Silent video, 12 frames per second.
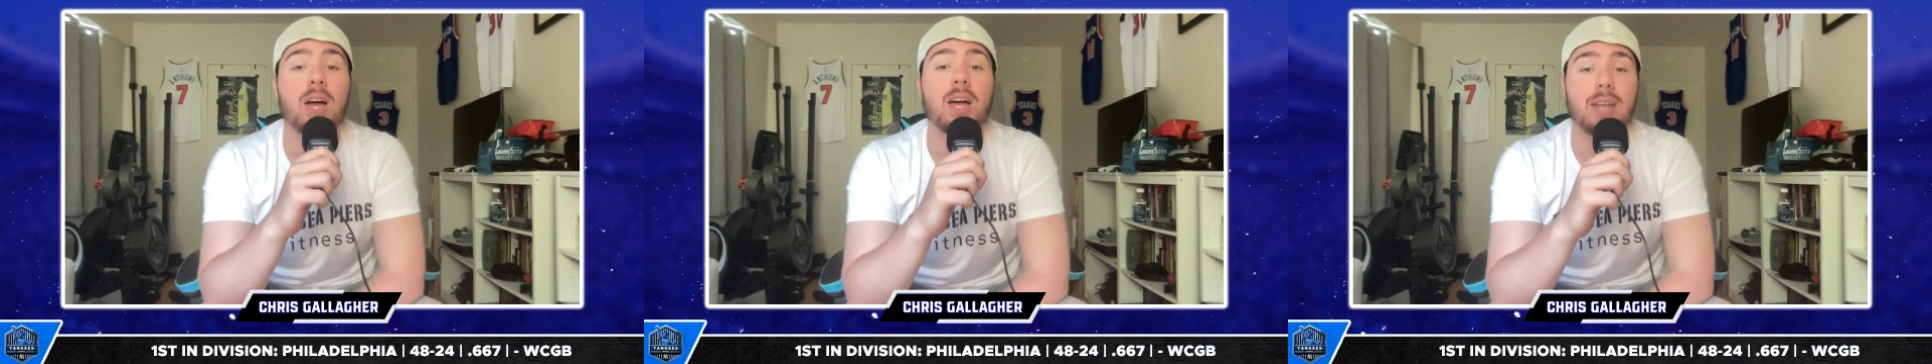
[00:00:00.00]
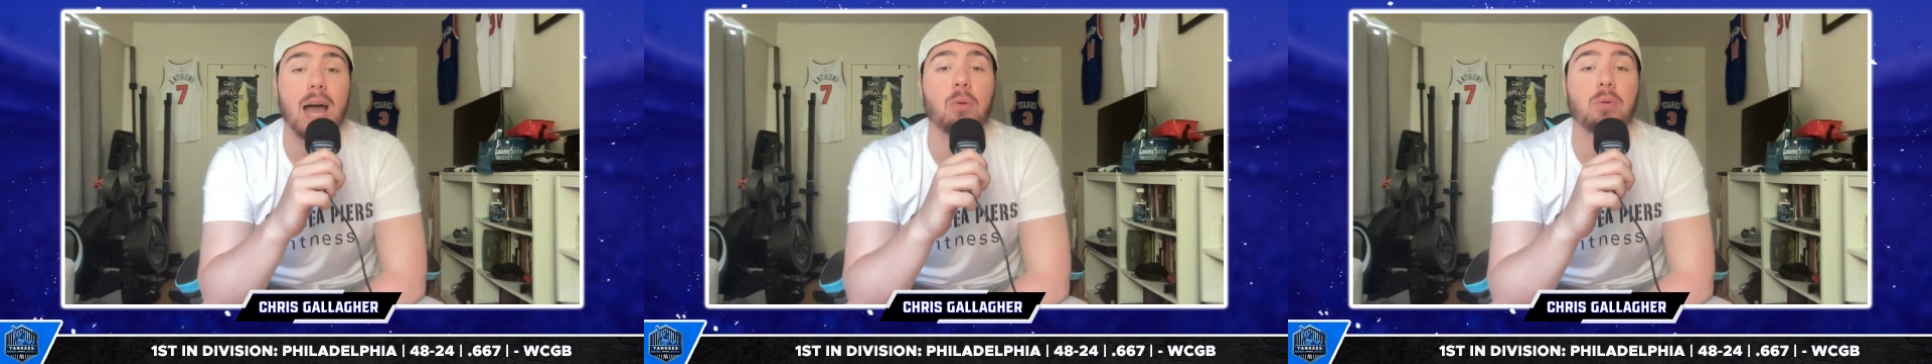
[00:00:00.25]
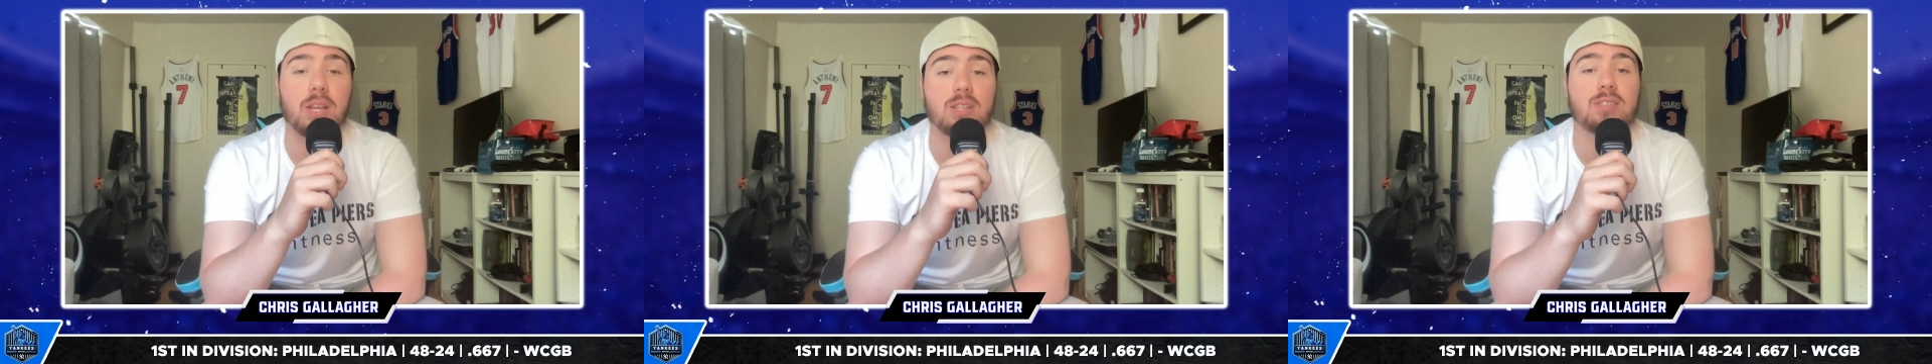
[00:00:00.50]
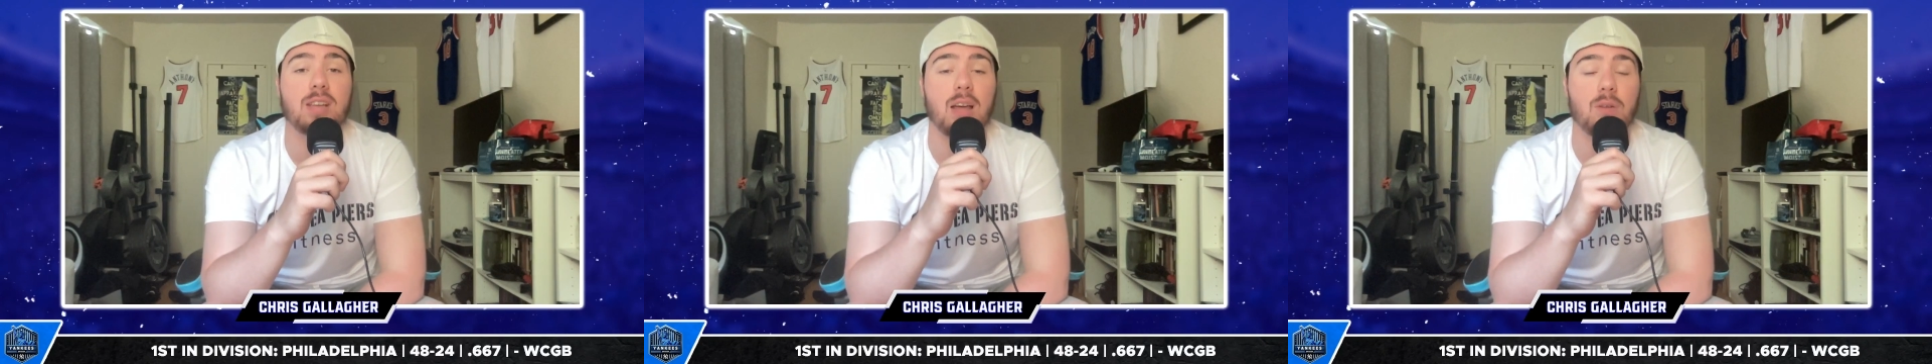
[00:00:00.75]
Now, we need
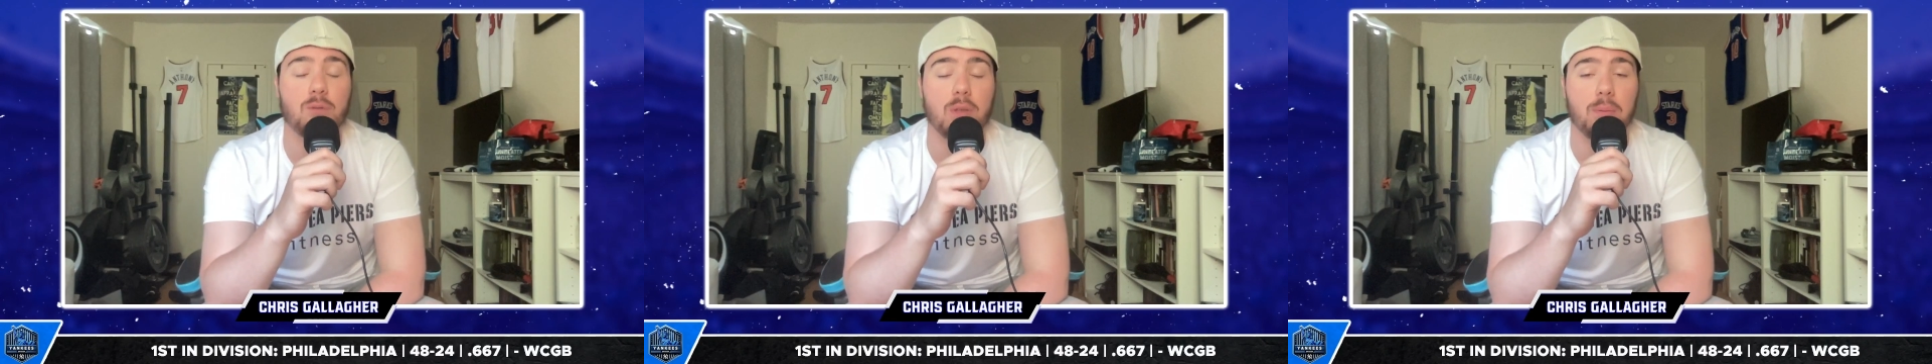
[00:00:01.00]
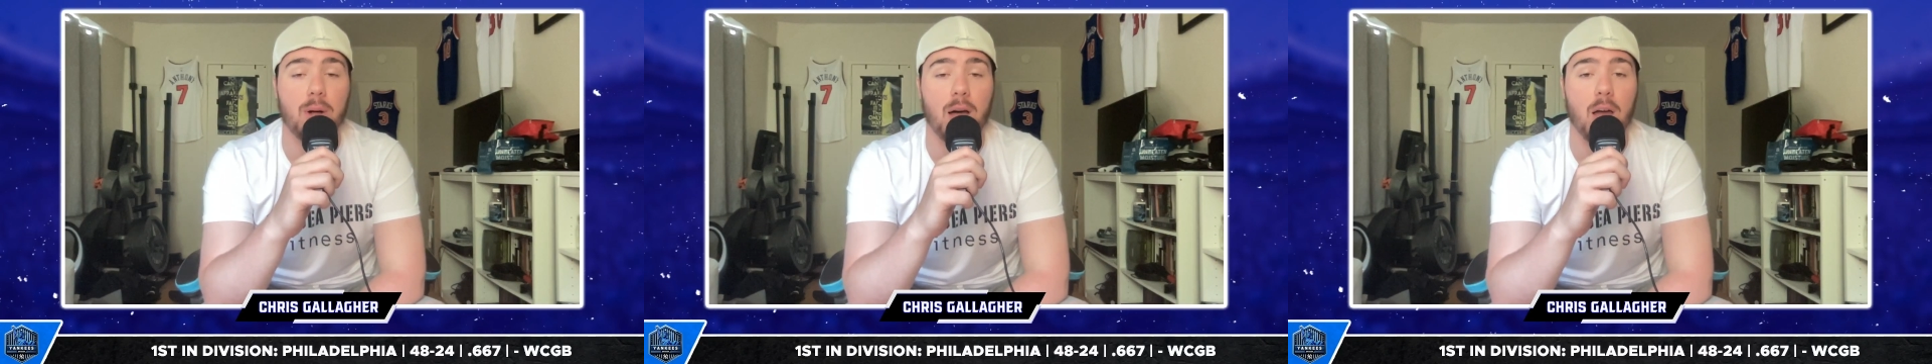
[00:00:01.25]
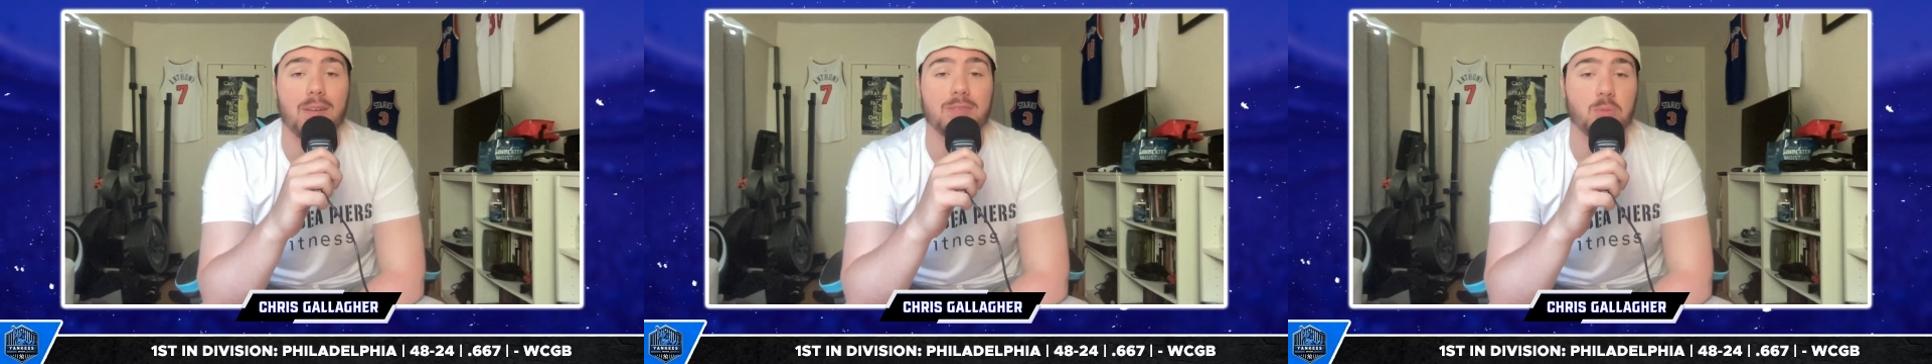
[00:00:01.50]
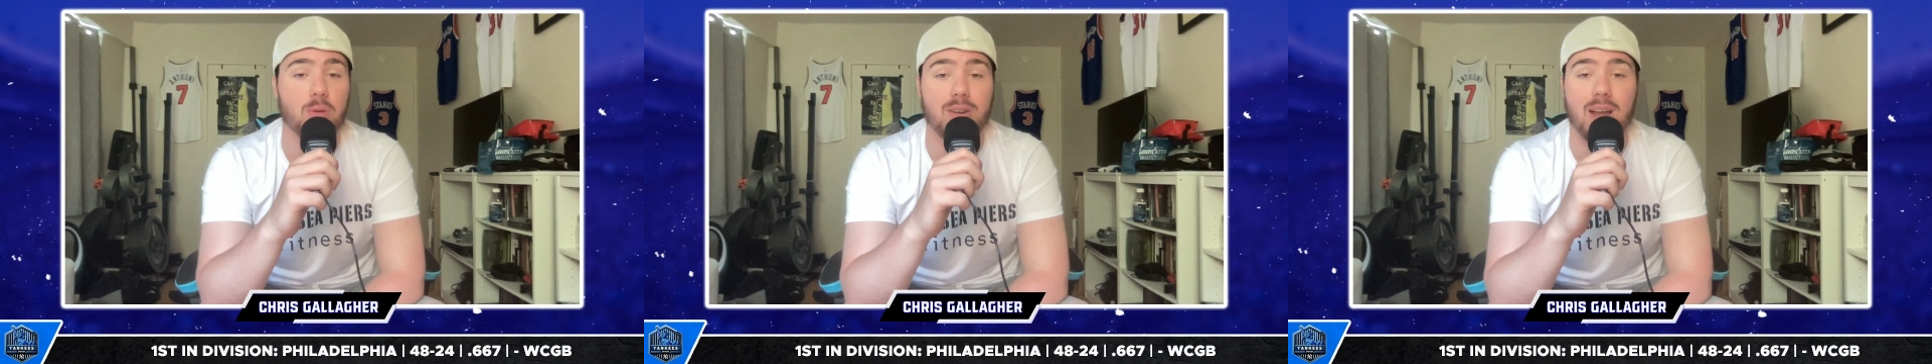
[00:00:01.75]
Stanton for the playoffs
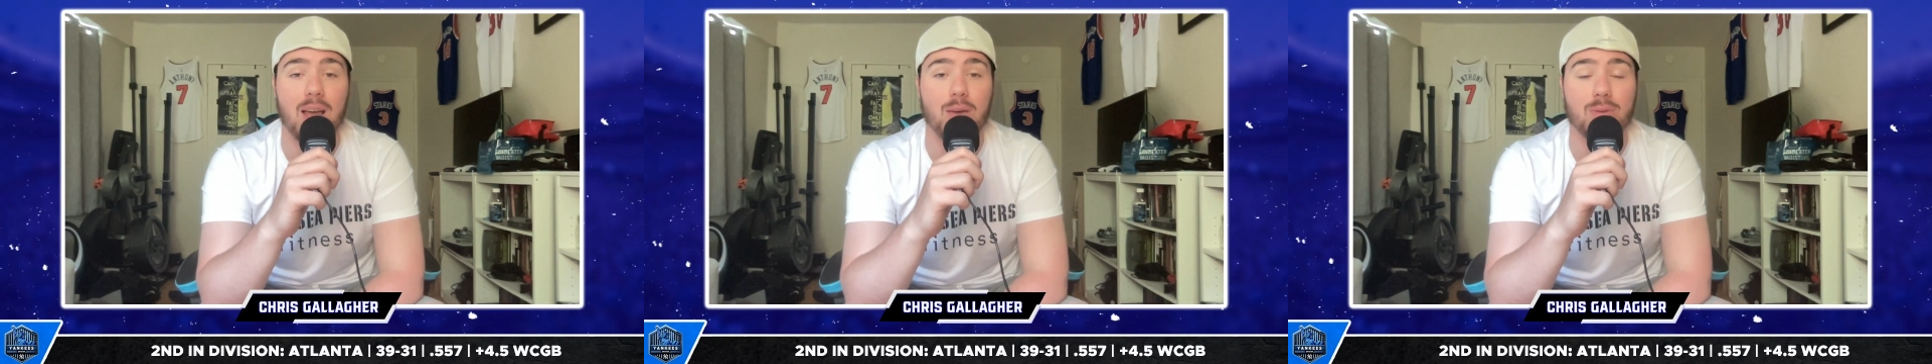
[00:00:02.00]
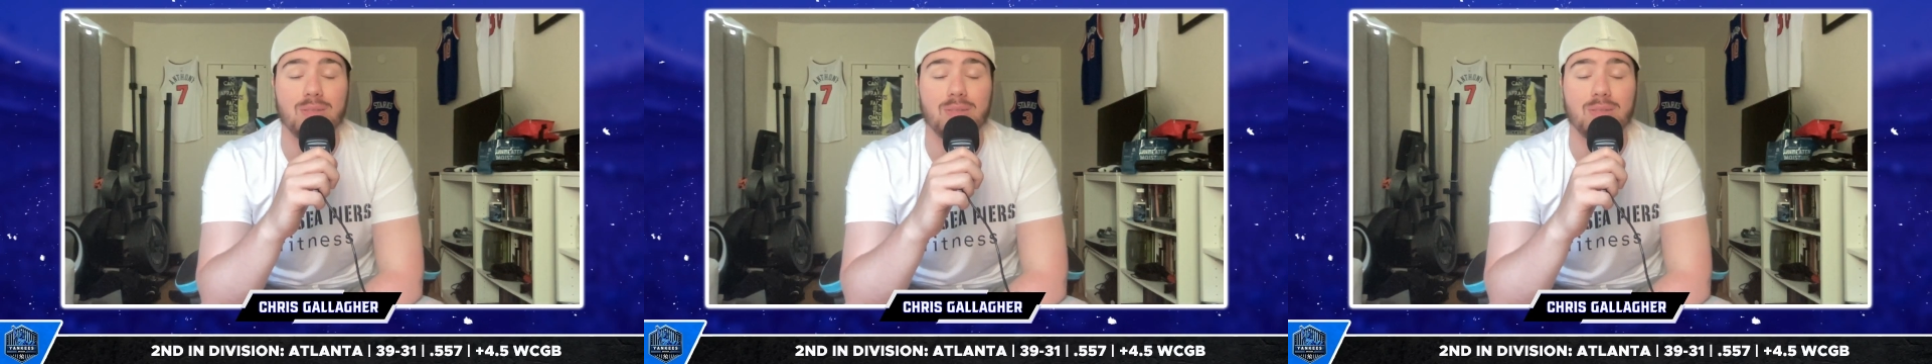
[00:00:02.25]
more than anything.